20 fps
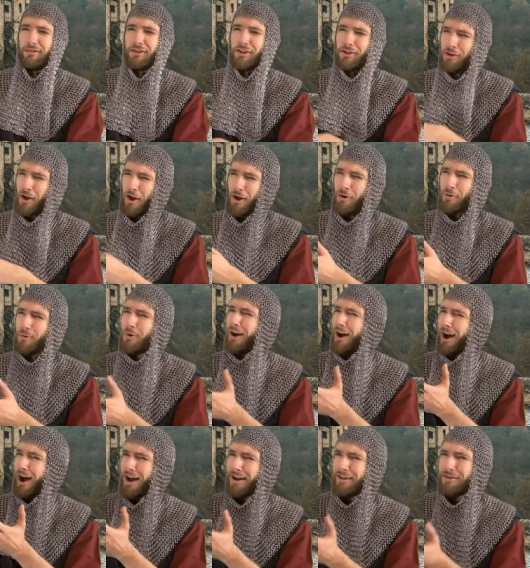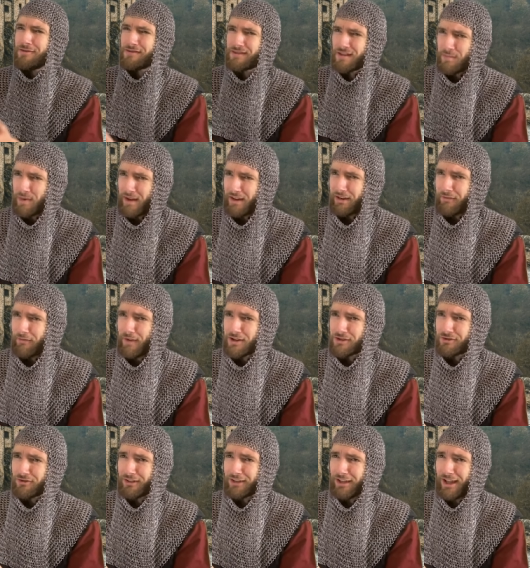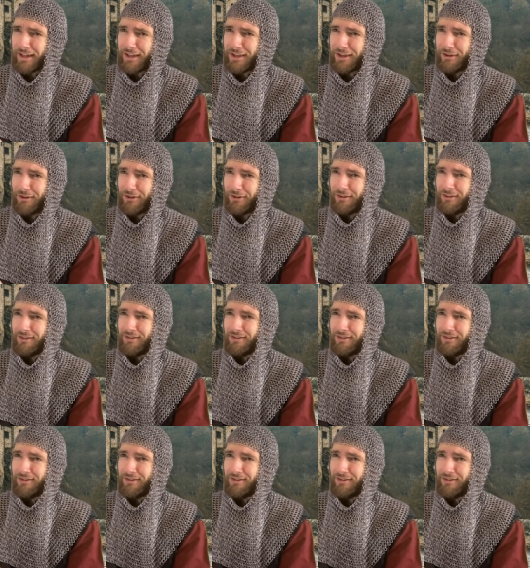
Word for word: You know, I used to be an adventurer like you.